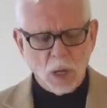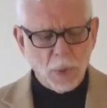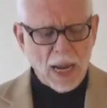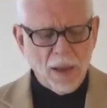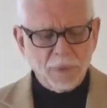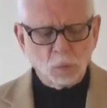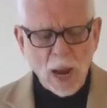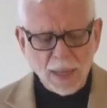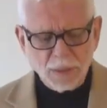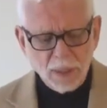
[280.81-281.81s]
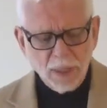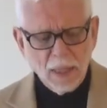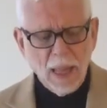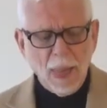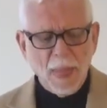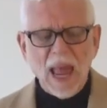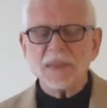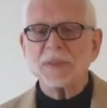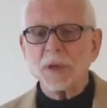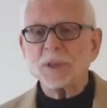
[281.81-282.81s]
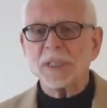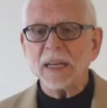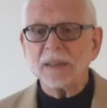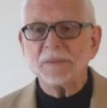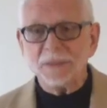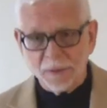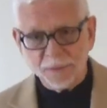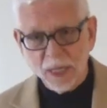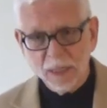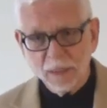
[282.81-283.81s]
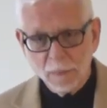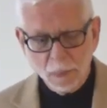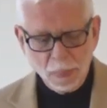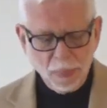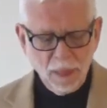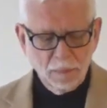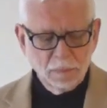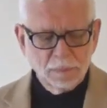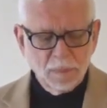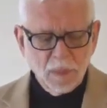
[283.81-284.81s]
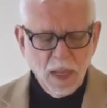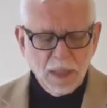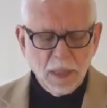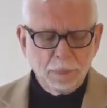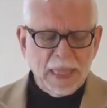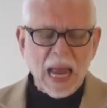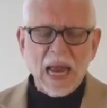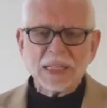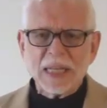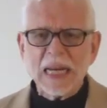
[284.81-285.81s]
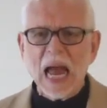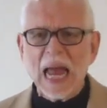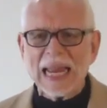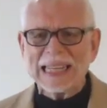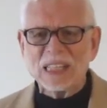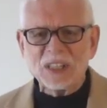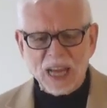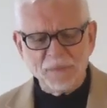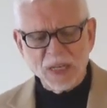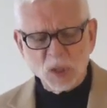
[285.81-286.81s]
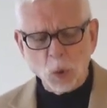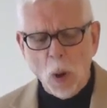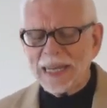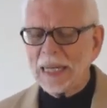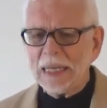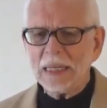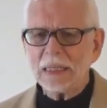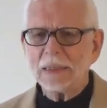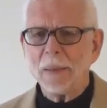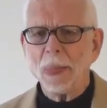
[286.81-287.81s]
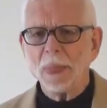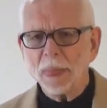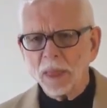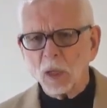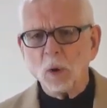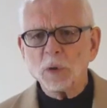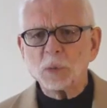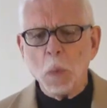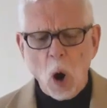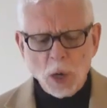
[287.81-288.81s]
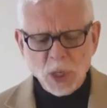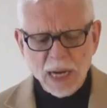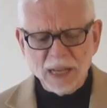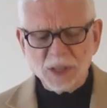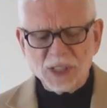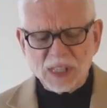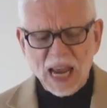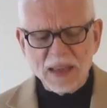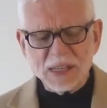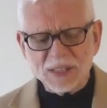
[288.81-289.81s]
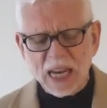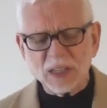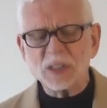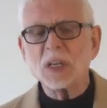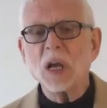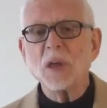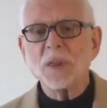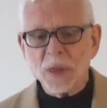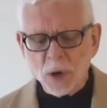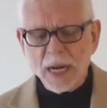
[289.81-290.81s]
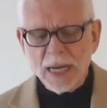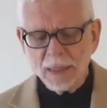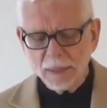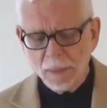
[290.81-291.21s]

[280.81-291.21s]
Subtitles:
we have the rent at $13.50, the PITI at $720, the gross margin at $630,